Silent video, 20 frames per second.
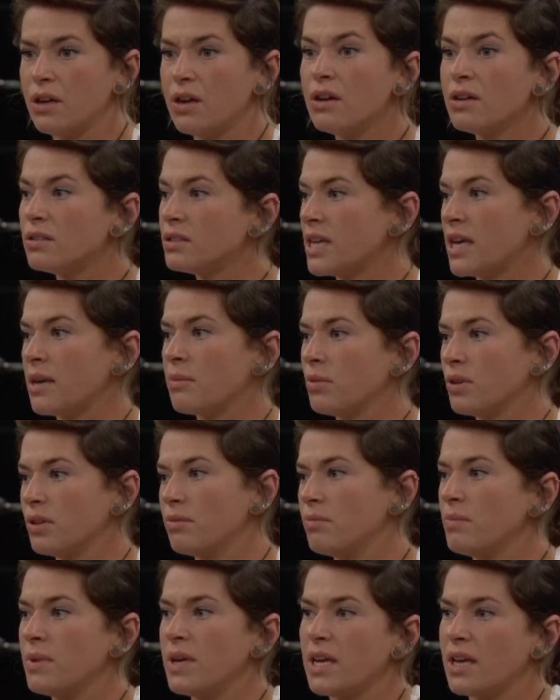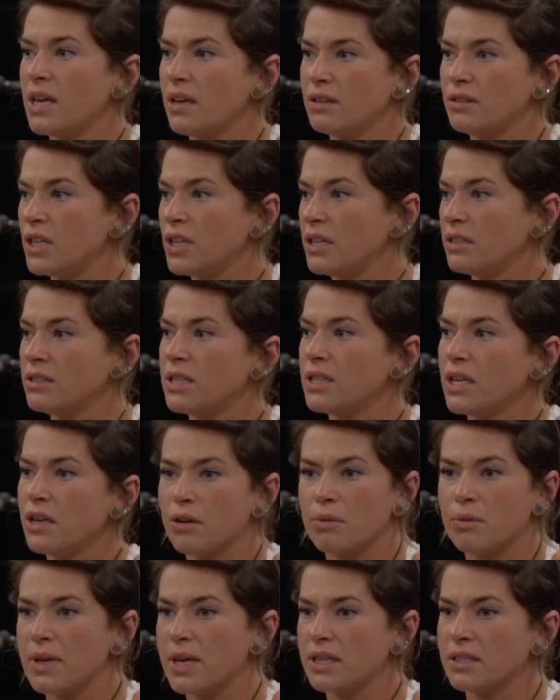Same with me and JC or
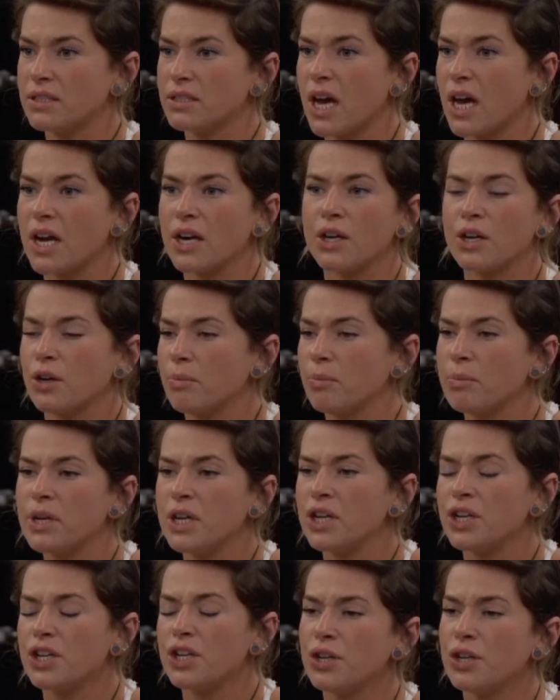me and Scotty or me and you.